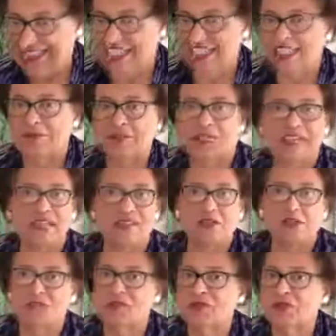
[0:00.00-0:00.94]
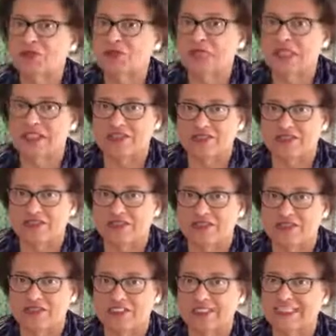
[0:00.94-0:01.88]
They began almost right in front
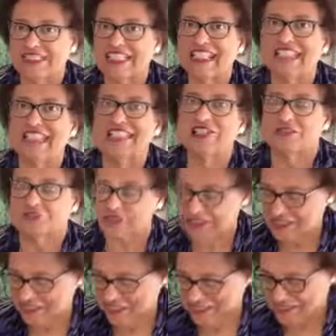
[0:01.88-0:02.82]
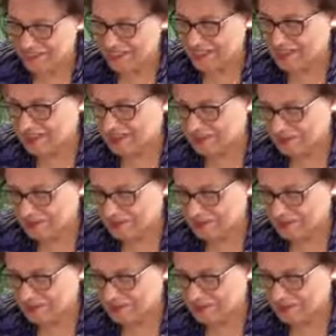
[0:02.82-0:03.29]
of us, and it was just